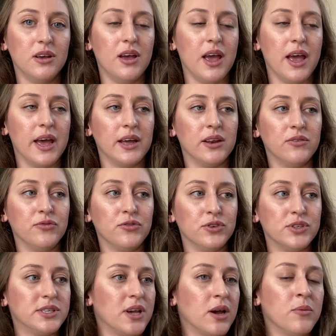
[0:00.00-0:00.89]
And for
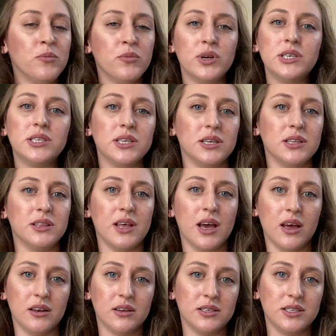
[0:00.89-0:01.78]
some reason,
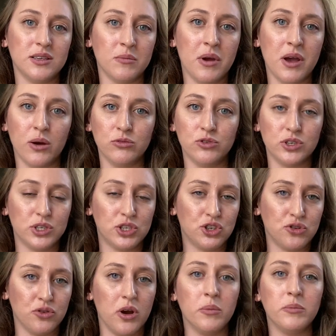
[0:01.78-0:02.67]
that somehow
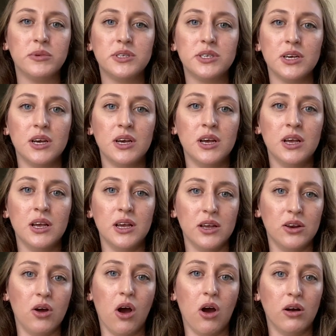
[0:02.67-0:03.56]
just trumped
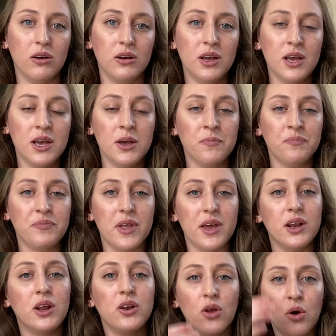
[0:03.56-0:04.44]
it all.
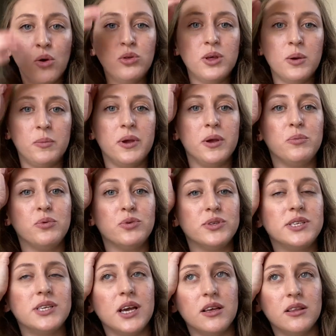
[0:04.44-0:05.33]
And I know that people
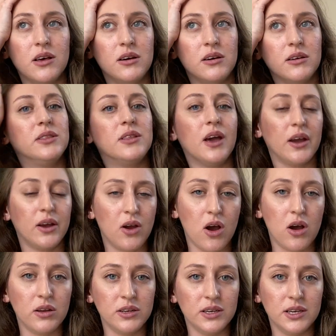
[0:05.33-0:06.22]
say a lot that
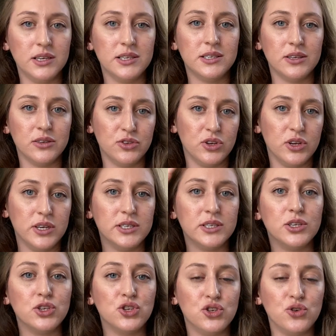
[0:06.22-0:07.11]
God, he's
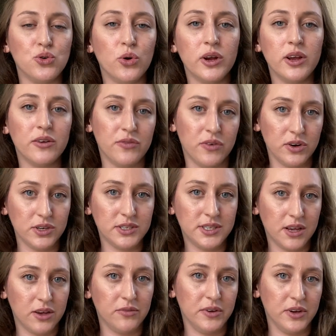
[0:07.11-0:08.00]
the joy of our
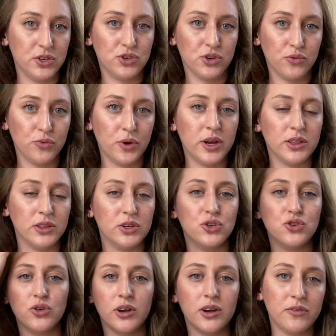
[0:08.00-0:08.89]
salvation, right? The
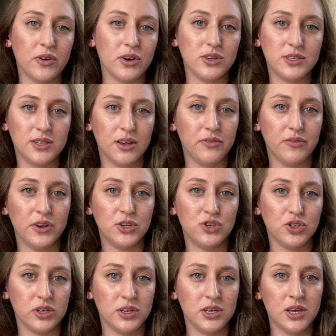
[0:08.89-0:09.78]
joy of our
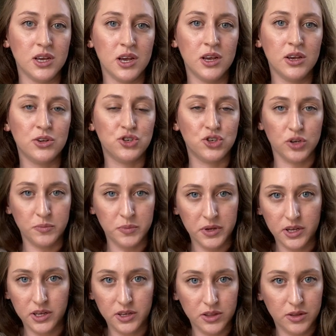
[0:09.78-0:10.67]
salvation should
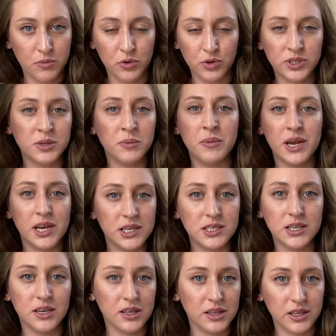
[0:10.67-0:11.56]
be the most
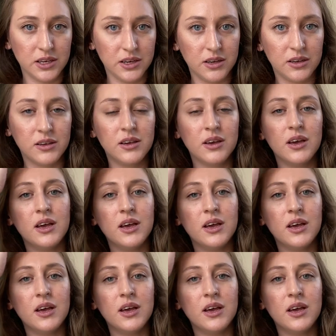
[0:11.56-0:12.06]
amazing thing.